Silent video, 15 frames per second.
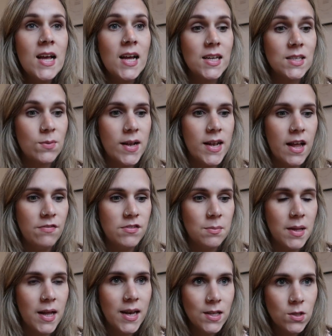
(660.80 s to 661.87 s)
And so I left
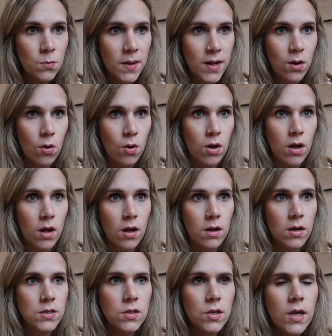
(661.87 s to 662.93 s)
him that little bit longer,
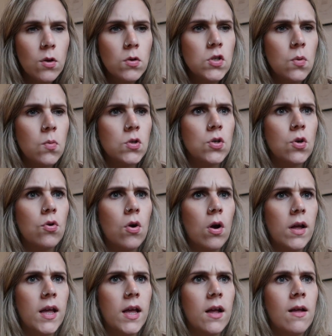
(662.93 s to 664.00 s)
because he also wasn't
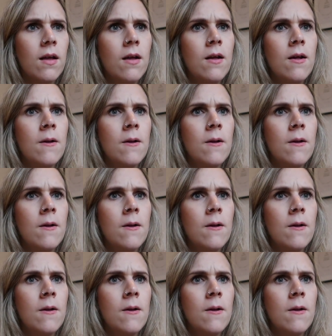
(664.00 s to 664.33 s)
crying.